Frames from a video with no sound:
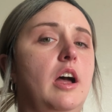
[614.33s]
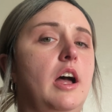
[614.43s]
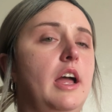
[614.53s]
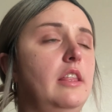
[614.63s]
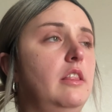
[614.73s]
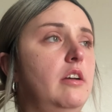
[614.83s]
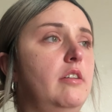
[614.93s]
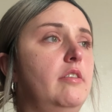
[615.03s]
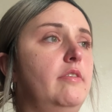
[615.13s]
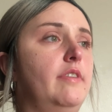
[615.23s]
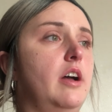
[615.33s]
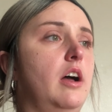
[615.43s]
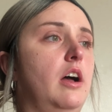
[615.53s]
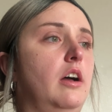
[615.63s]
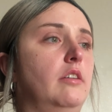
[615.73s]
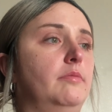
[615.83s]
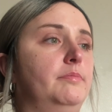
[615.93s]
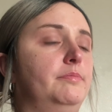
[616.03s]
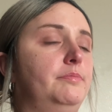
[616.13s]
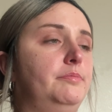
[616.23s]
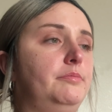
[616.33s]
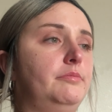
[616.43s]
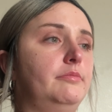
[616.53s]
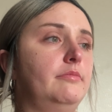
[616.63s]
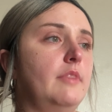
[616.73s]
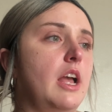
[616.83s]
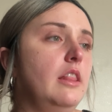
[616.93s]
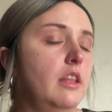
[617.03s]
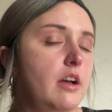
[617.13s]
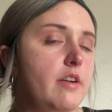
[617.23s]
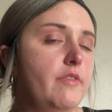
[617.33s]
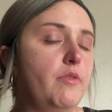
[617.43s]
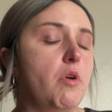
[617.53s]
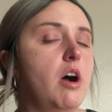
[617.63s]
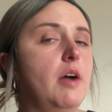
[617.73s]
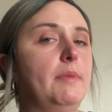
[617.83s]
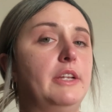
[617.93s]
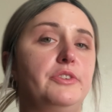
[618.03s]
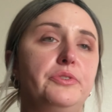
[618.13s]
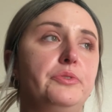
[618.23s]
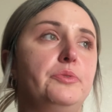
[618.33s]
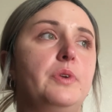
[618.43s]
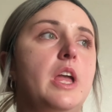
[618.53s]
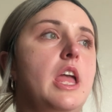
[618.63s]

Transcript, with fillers: I love, um, I love Guam. I do.